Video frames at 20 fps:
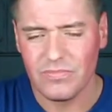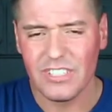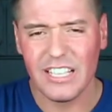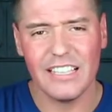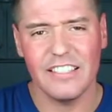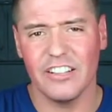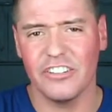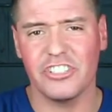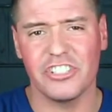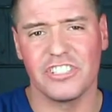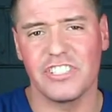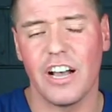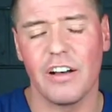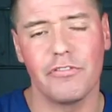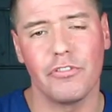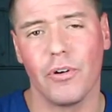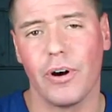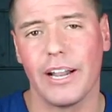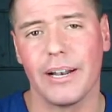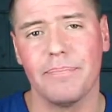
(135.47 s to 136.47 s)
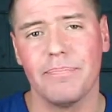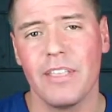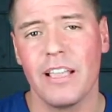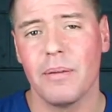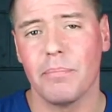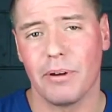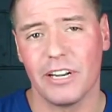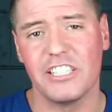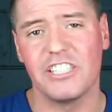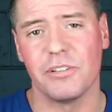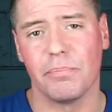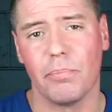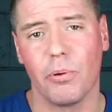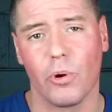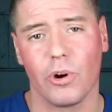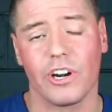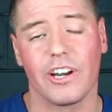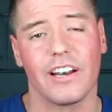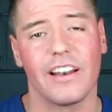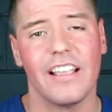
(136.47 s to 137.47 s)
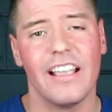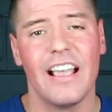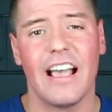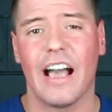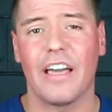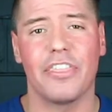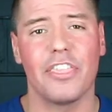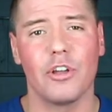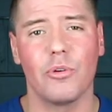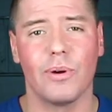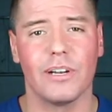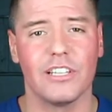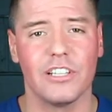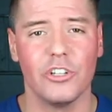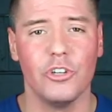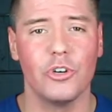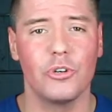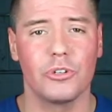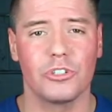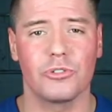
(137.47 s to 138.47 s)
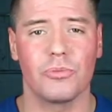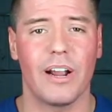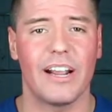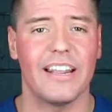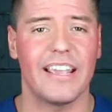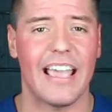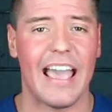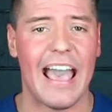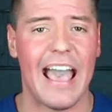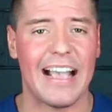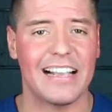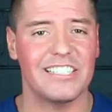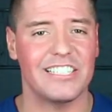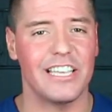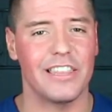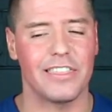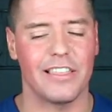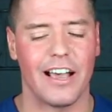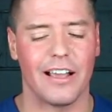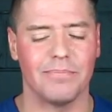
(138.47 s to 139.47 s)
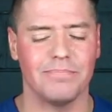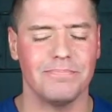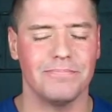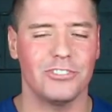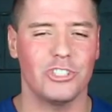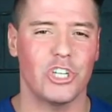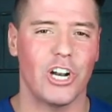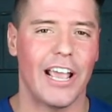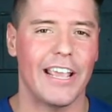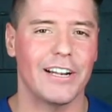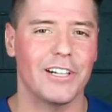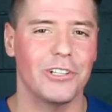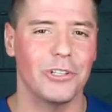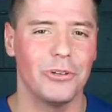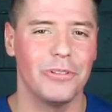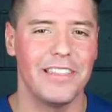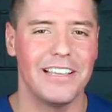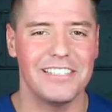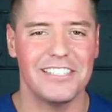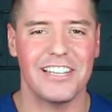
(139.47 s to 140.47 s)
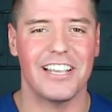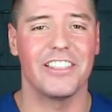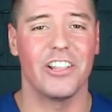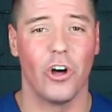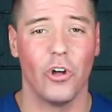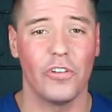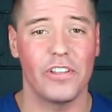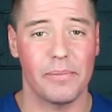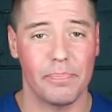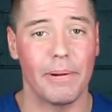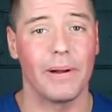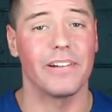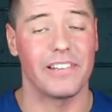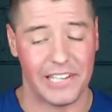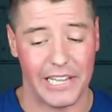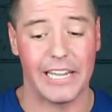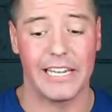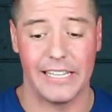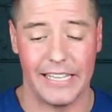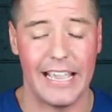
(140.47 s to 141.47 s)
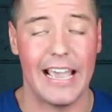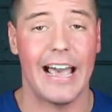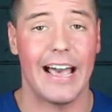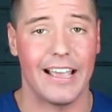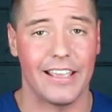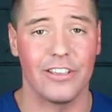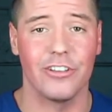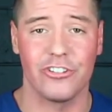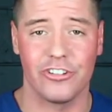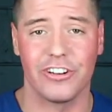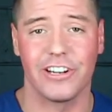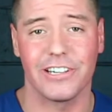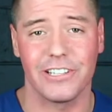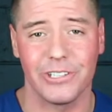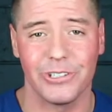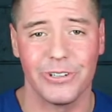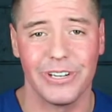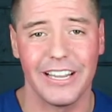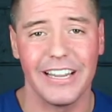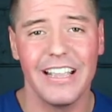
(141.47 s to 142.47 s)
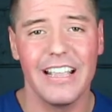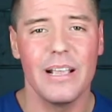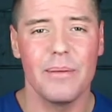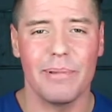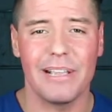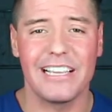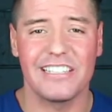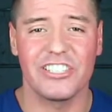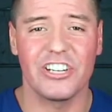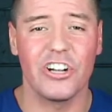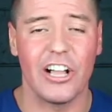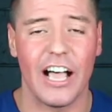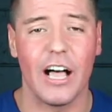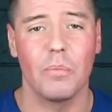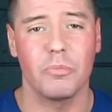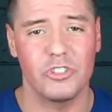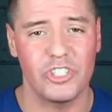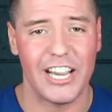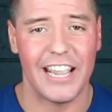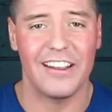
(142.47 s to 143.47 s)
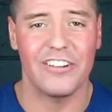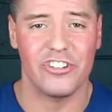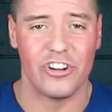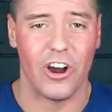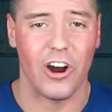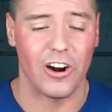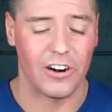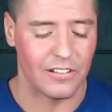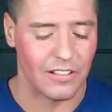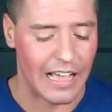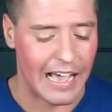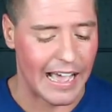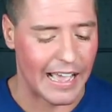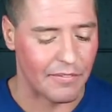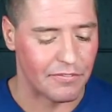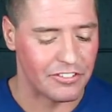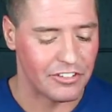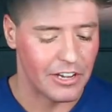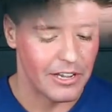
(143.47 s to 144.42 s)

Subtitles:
there's a tough one, but it's important. I think when Luke was writing Acts, he thought, should I include this? And the Holy Spirit said, yeah, you should include it because it'll help change our lives.